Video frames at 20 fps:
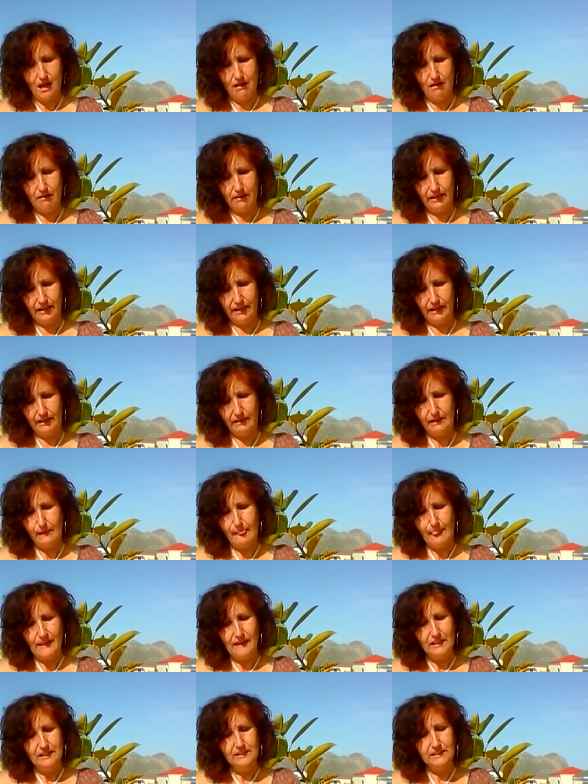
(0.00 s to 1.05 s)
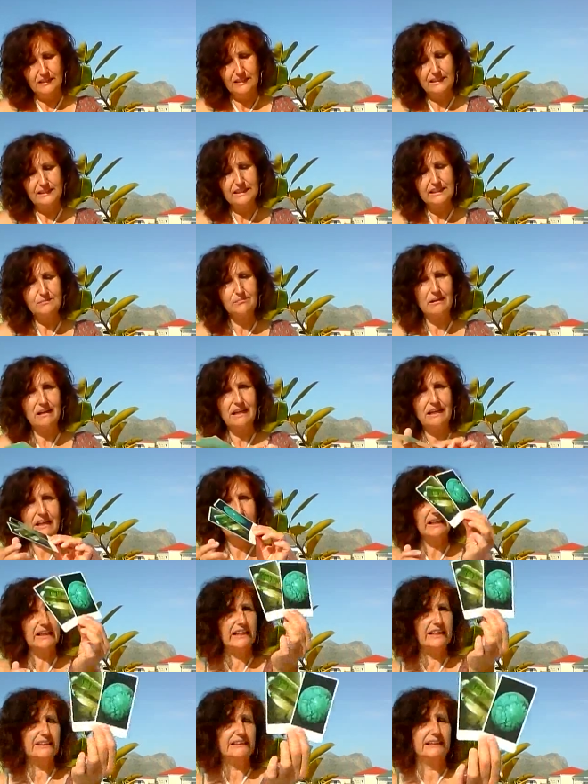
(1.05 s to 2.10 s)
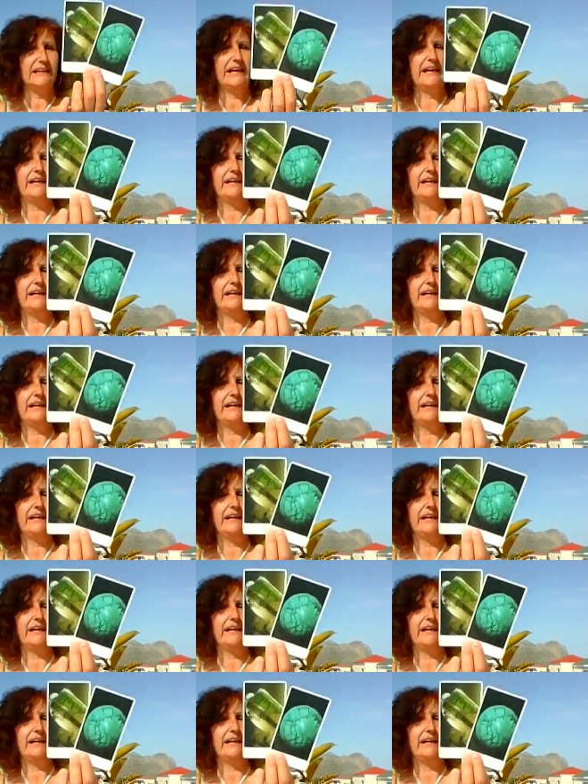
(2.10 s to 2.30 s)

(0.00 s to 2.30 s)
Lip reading: Okay, so this is malachite